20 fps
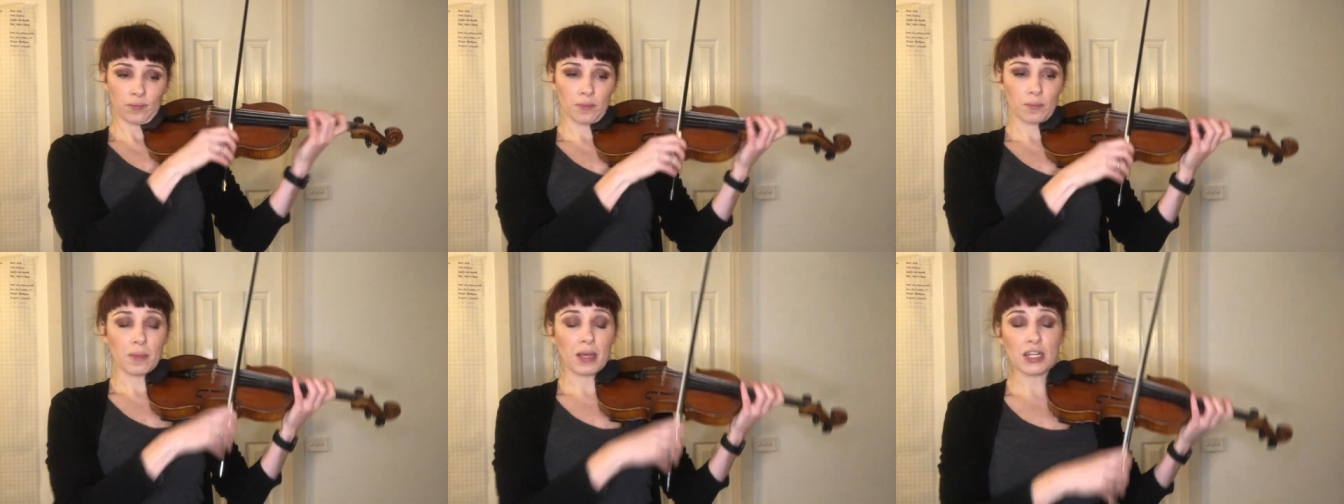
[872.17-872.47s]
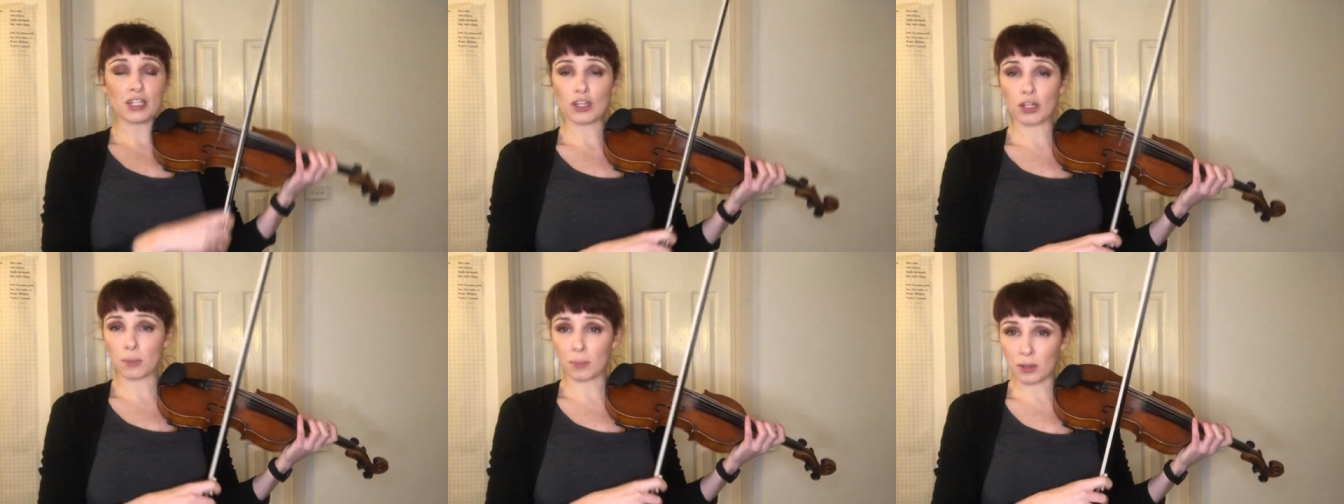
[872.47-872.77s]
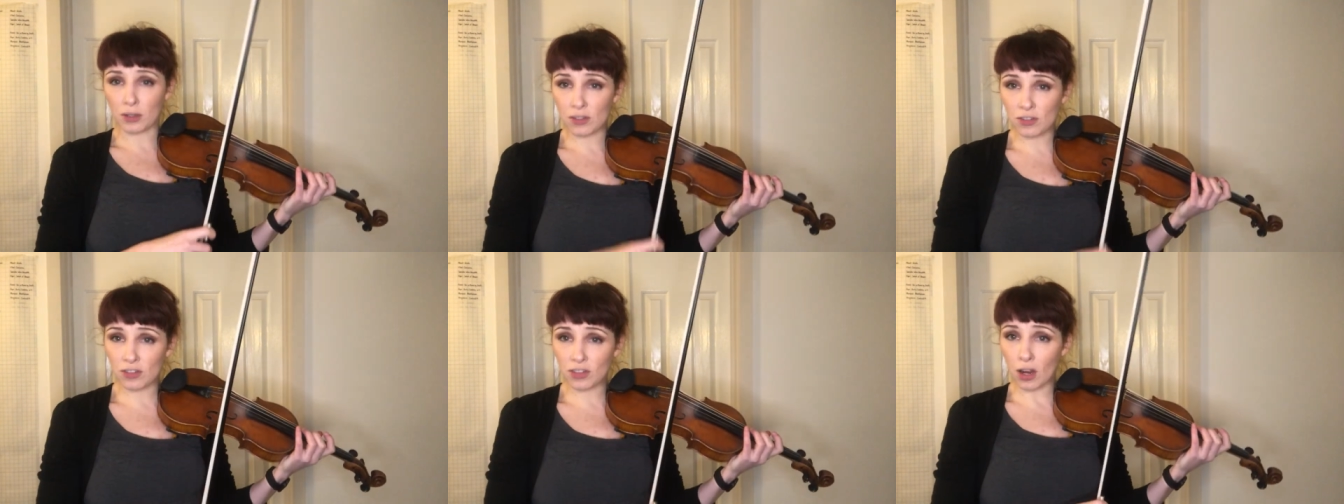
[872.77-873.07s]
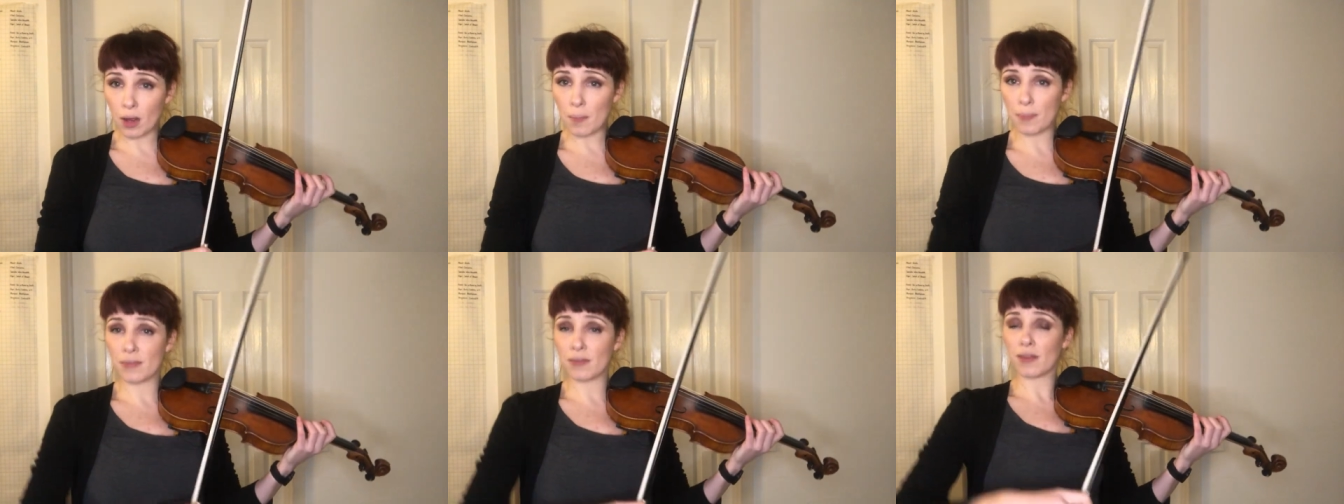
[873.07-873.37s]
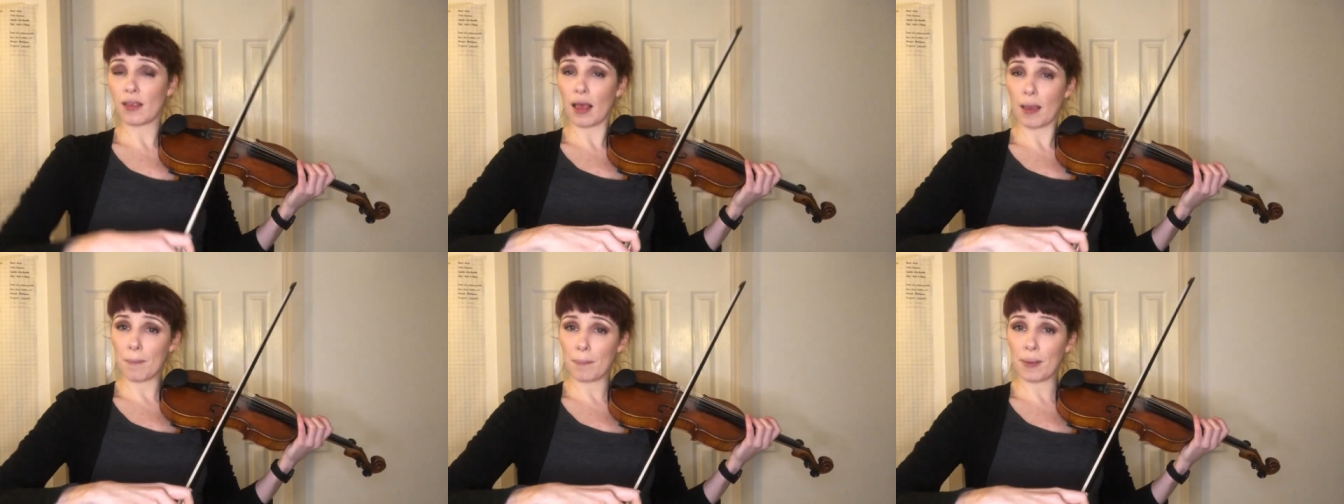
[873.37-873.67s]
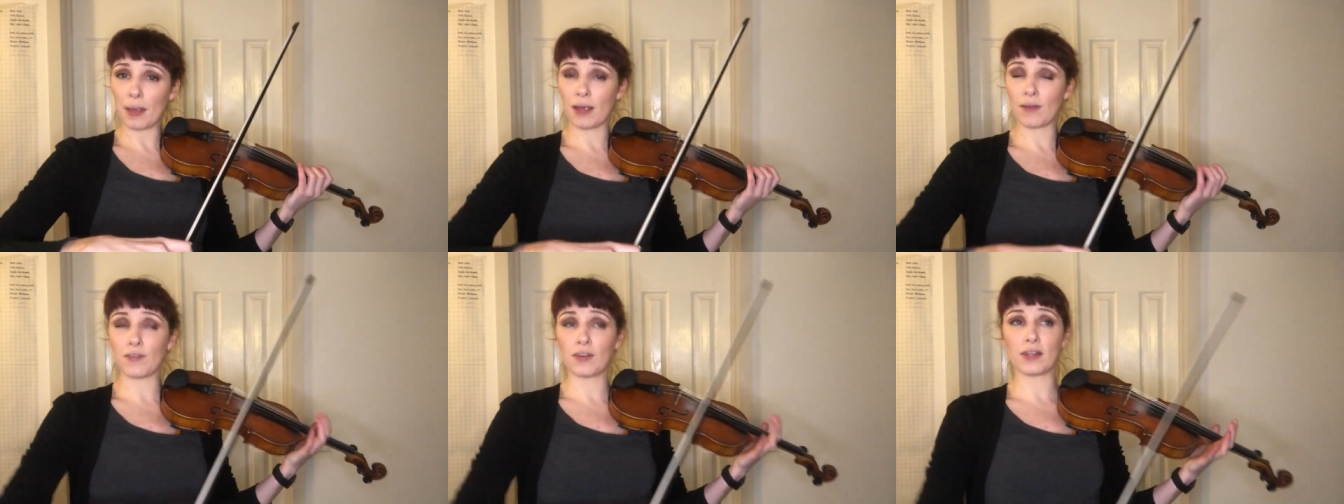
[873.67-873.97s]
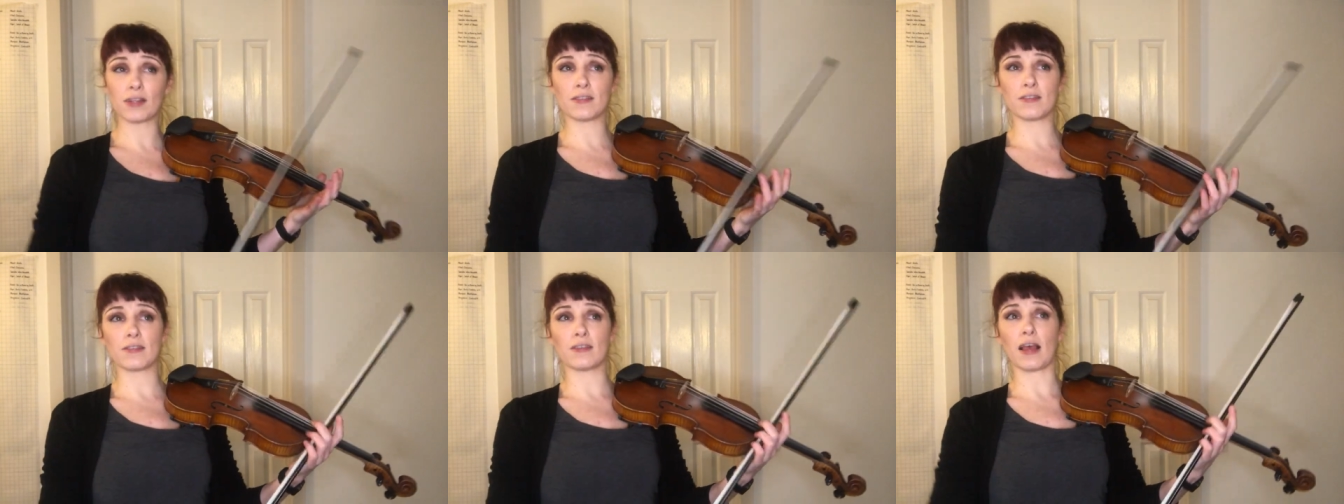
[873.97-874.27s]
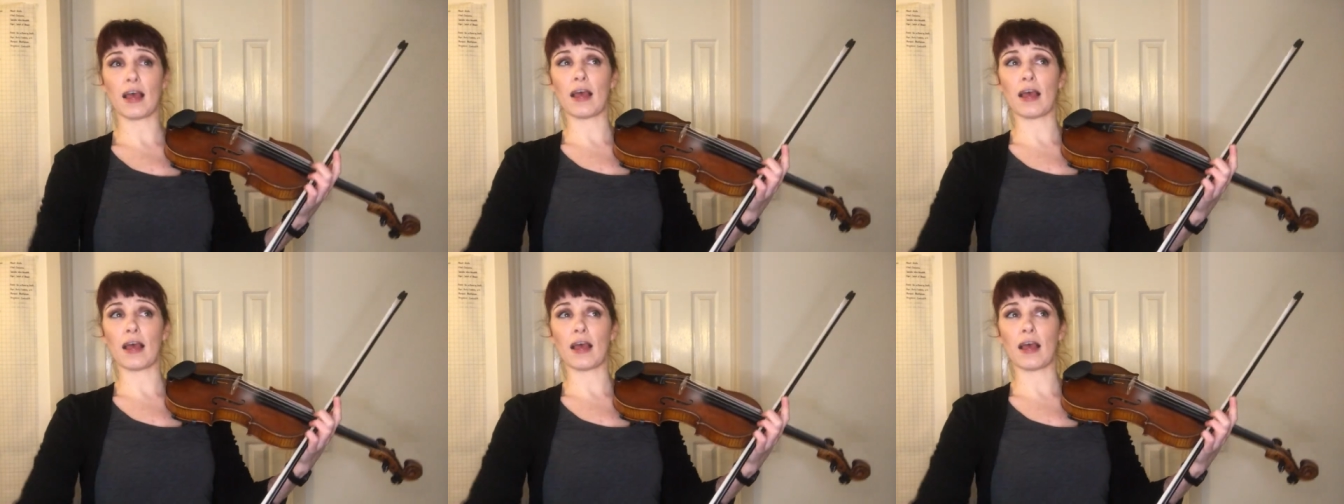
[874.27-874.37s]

make sure the bow stops and pivots